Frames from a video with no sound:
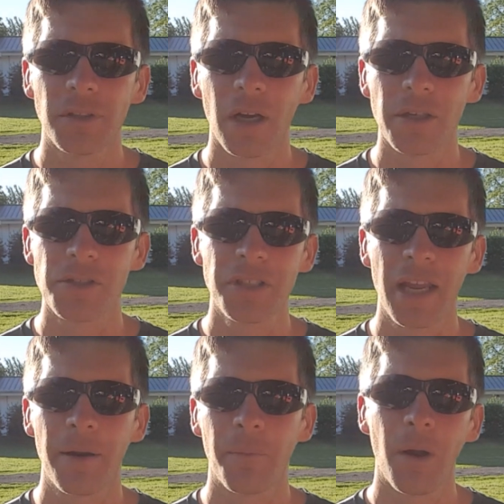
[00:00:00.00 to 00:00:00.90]
to
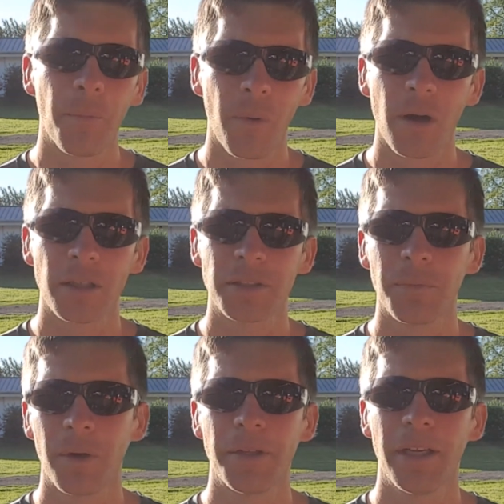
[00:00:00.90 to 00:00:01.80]
understand what works
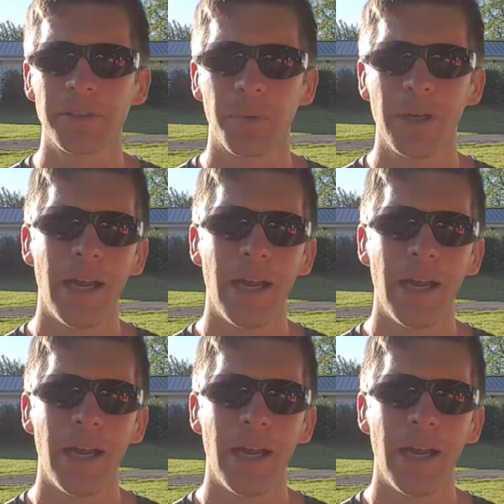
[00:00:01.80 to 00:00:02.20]
and what doesn't work.